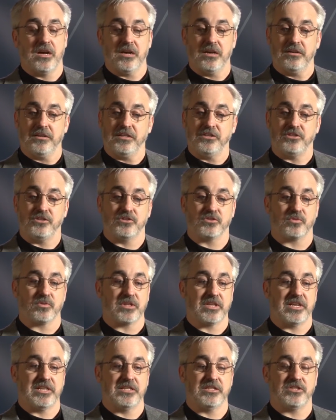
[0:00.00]
uh, issues
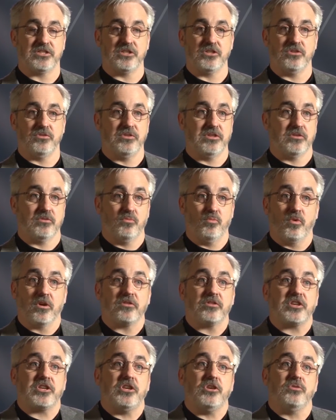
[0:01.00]
related to, you know, what
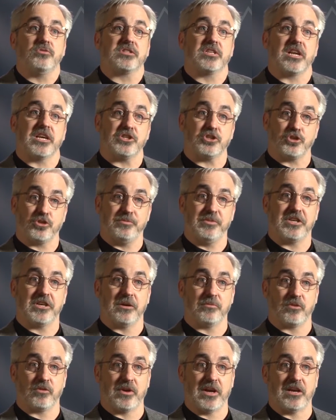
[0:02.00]
are the cues that I should
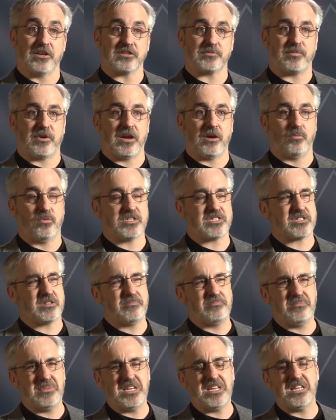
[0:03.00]
become aroused by? What's the
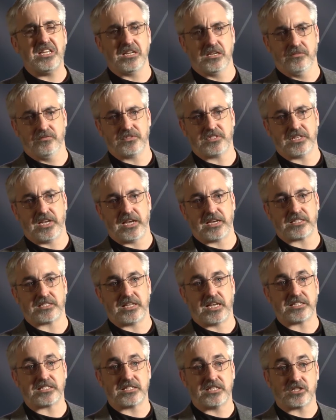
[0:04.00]
meaning of sex?
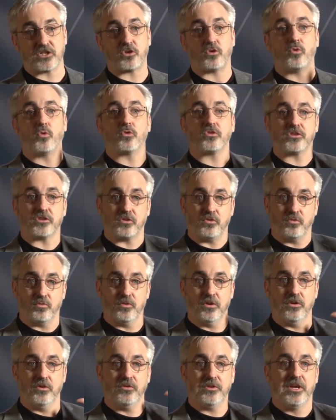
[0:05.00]
That's this cortical
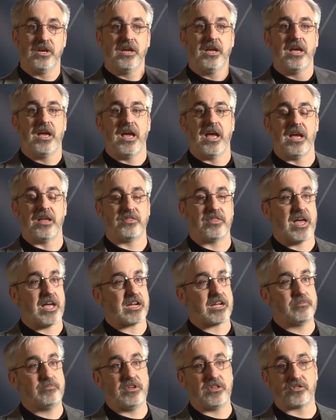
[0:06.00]
road. And
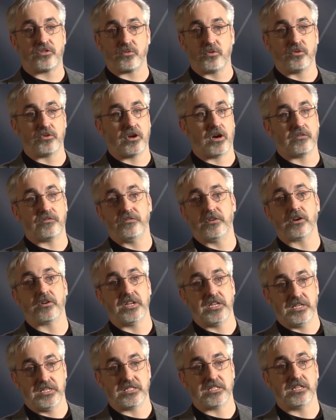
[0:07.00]
that can be thrown off
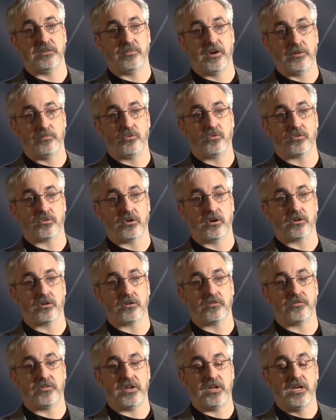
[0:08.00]
very easily by
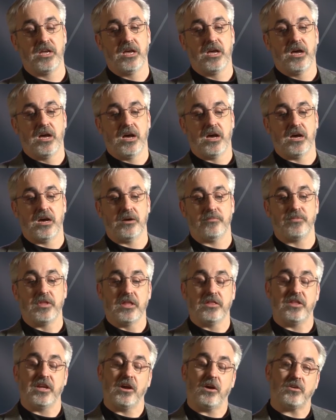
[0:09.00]
pornography. Uh,
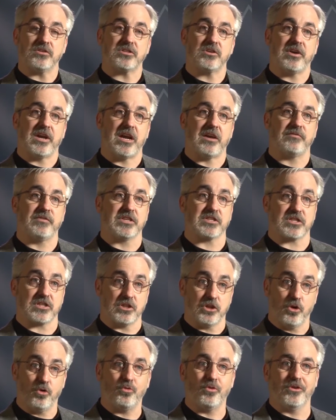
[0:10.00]
they also have this
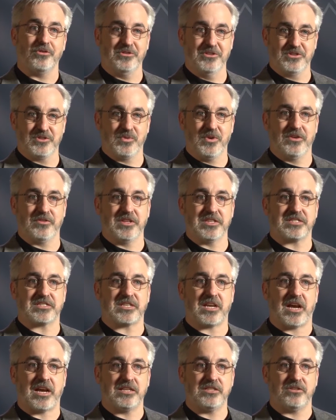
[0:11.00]
low road as well that's
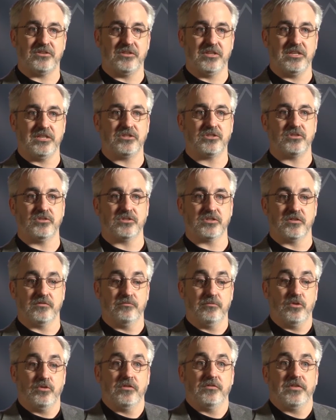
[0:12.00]
tied to the issues
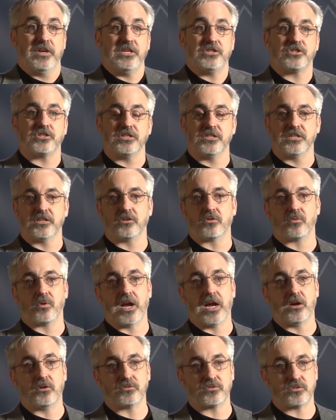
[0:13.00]
of motivation addiction and
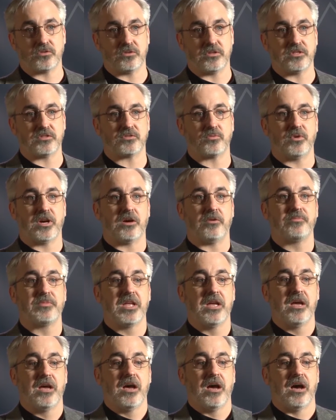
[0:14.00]
arousal as well.
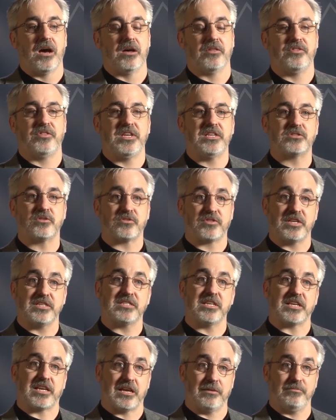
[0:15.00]
Uh, these are
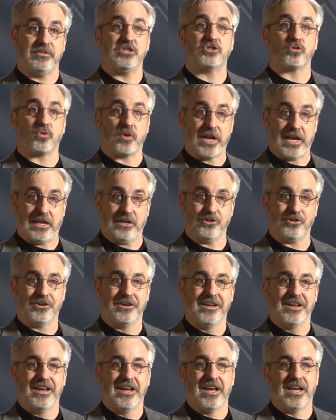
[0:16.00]
things that can be trained.
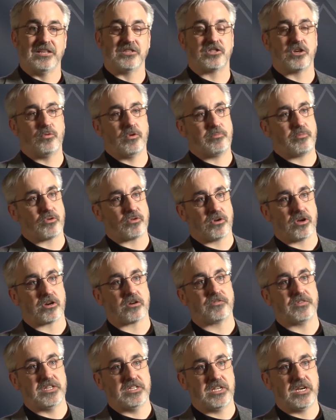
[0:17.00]
And so what
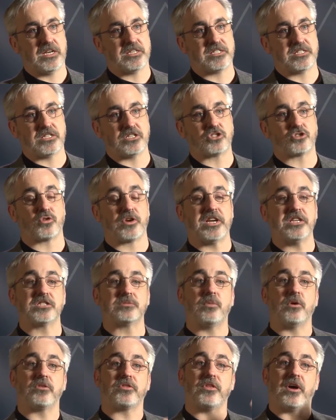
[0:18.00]
pornography does is it
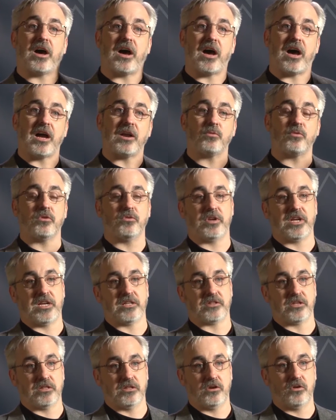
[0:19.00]
trains both the high road
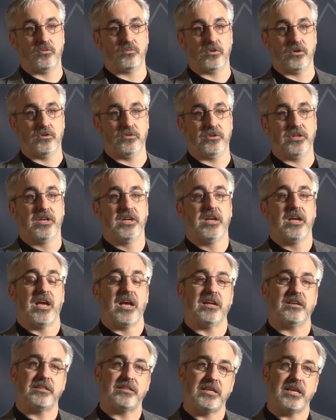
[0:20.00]
and the low road.
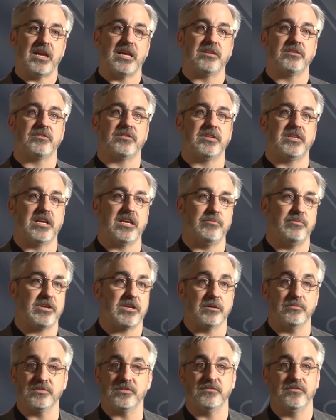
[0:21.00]
And at the end of the day, it
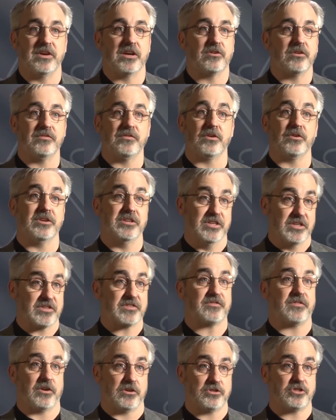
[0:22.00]
becomes very, very
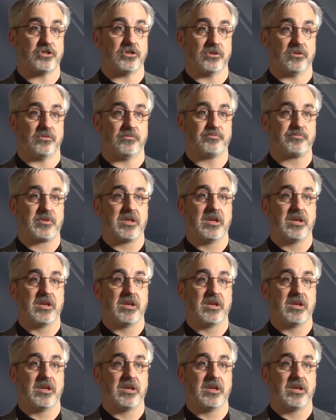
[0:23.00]
dysfunctional.